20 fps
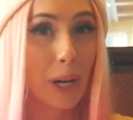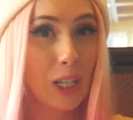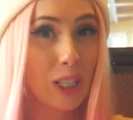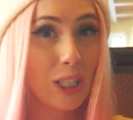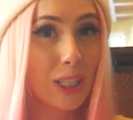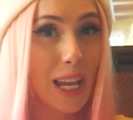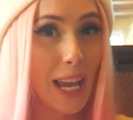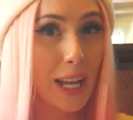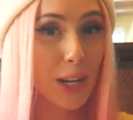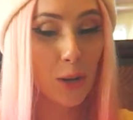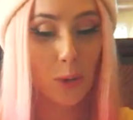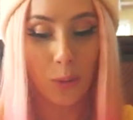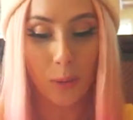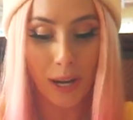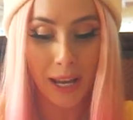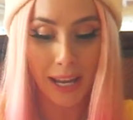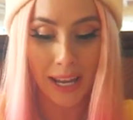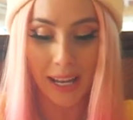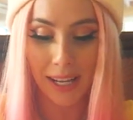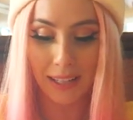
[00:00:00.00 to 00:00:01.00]
birthday
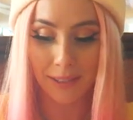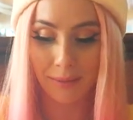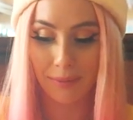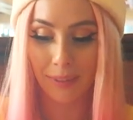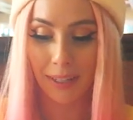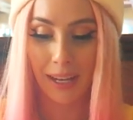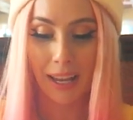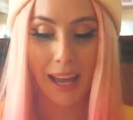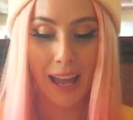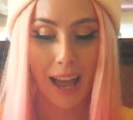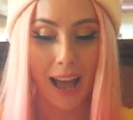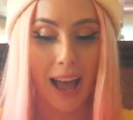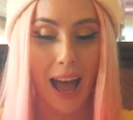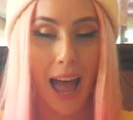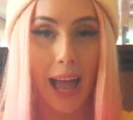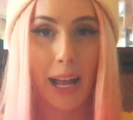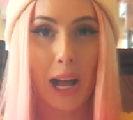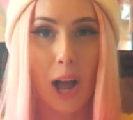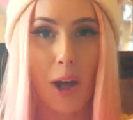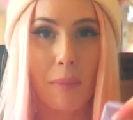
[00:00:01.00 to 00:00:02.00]
queen,
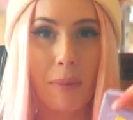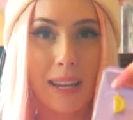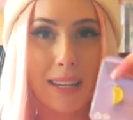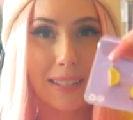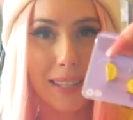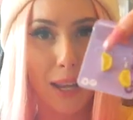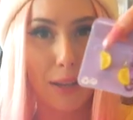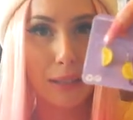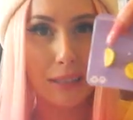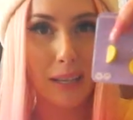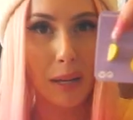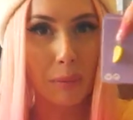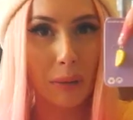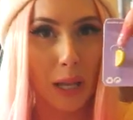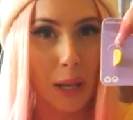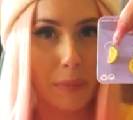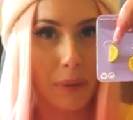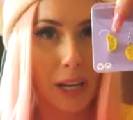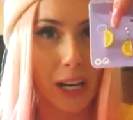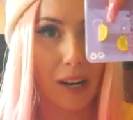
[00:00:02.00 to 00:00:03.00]
I got myself
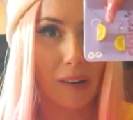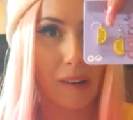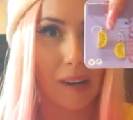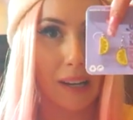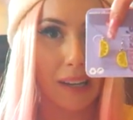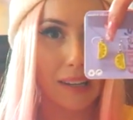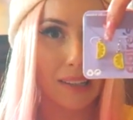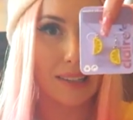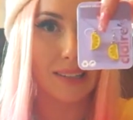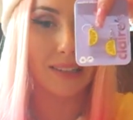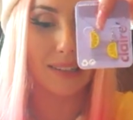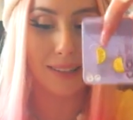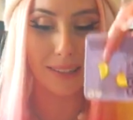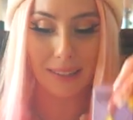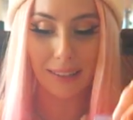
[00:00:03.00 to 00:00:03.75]
some Lemon earrings.